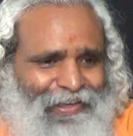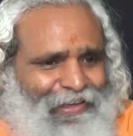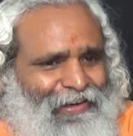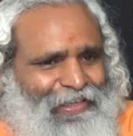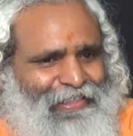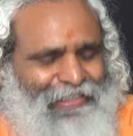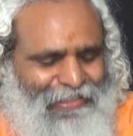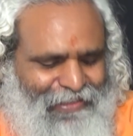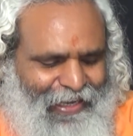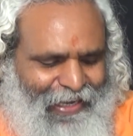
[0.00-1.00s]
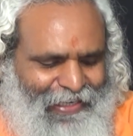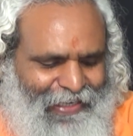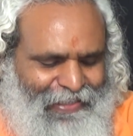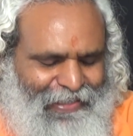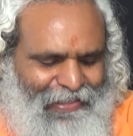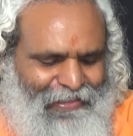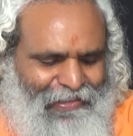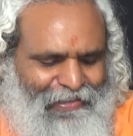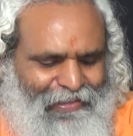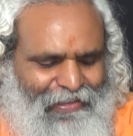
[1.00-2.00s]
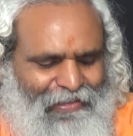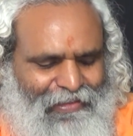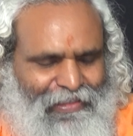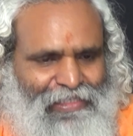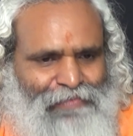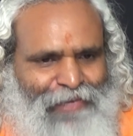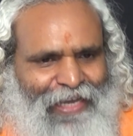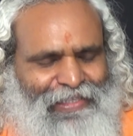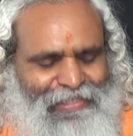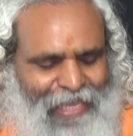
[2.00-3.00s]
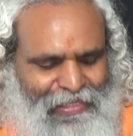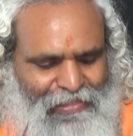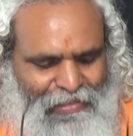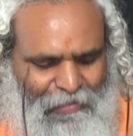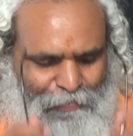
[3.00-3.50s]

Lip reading: Lord Krishna highlighted, Tasmat Sastra